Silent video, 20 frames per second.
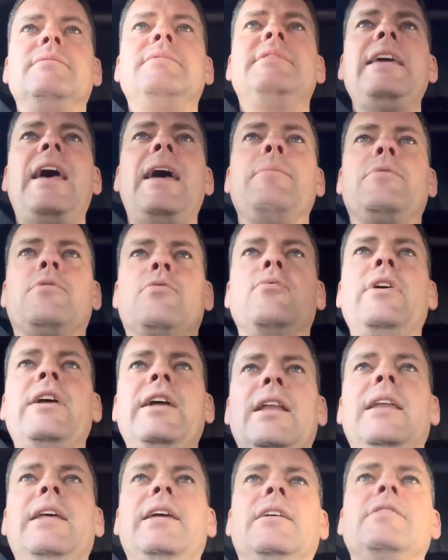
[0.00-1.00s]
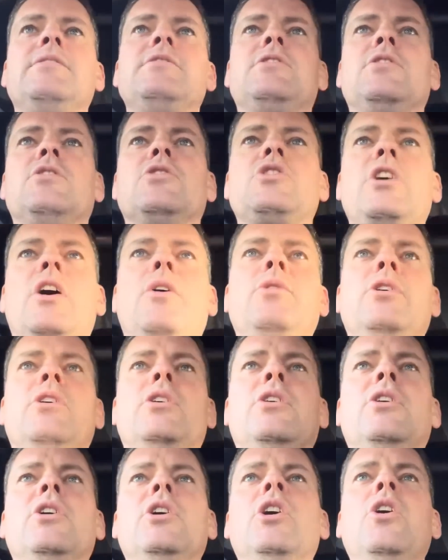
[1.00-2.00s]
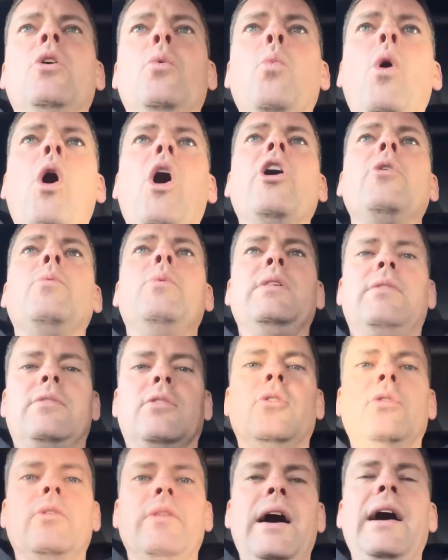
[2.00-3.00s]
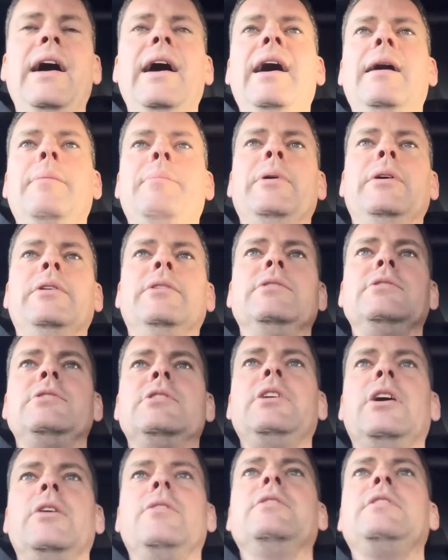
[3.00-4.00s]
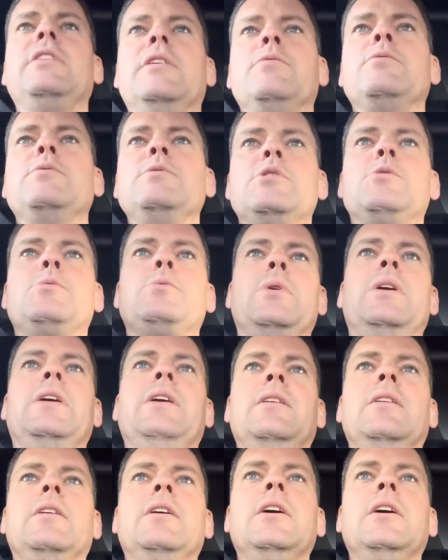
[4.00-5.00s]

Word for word: depth really as to show you why we thought that happened, you know, the difference between